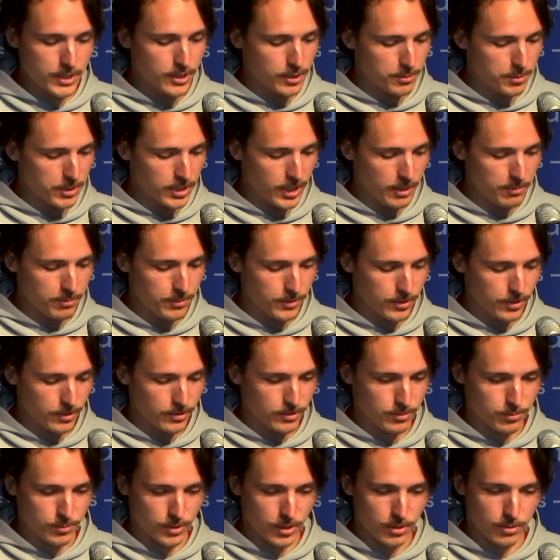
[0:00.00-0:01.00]
a bit up because
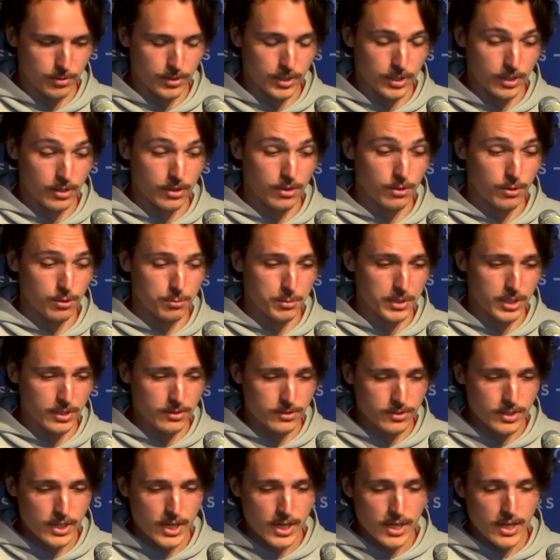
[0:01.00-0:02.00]
we're already at 30 minutes.